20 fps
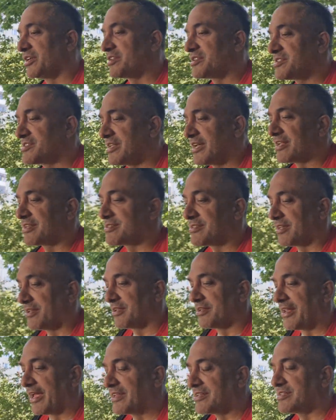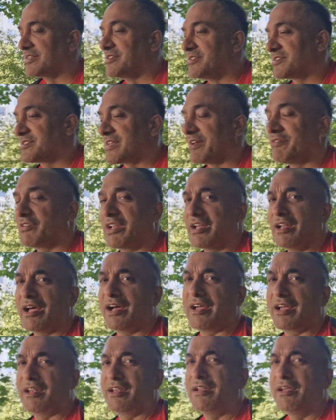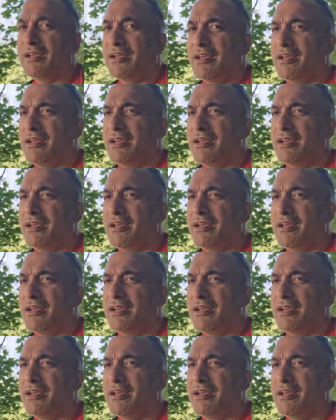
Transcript: It's not 1979.